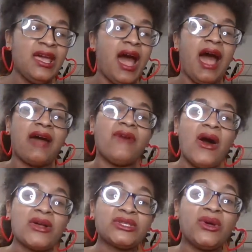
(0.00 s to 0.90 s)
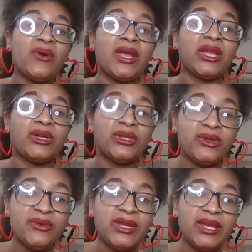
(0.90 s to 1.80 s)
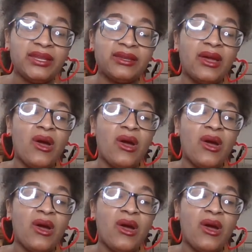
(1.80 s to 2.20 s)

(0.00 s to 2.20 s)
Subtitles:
I've also included